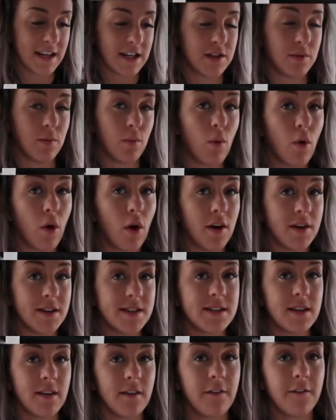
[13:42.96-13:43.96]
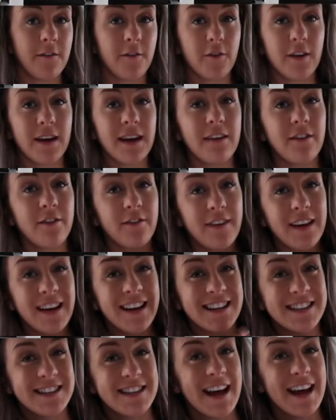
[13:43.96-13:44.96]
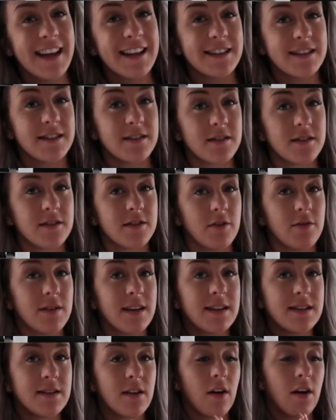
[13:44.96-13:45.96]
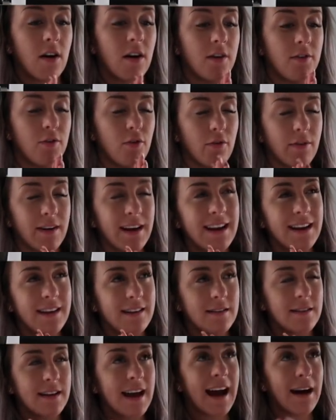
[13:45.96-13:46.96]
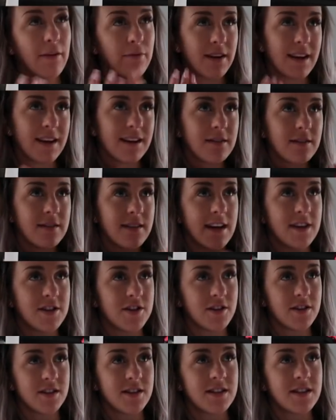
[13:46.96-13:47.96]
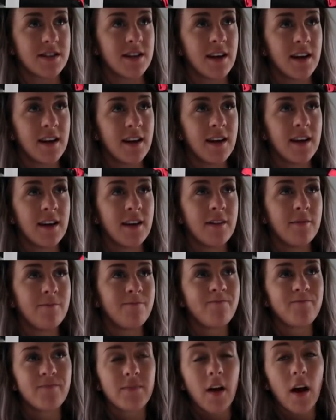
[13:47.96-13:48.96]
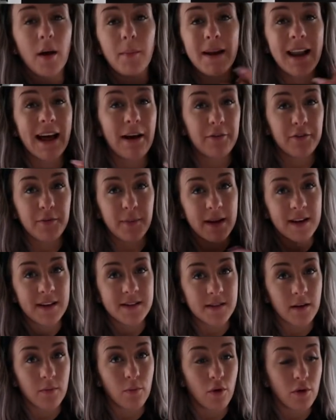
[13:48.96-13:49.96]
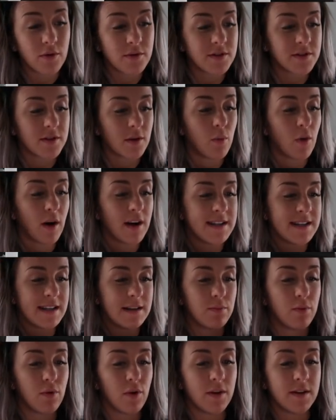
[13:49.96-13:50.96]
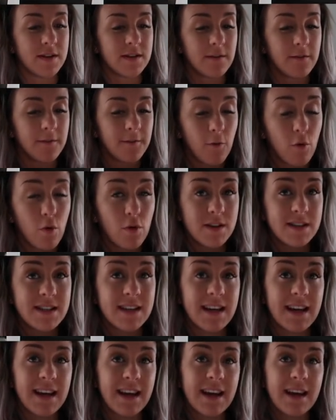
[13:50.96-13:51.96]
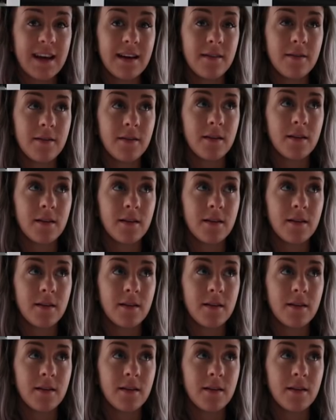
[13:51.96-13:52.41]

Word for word: session was three feeler sets. So these are not really counted. They're just, I'm allowed as many as I want. So what I did was 40,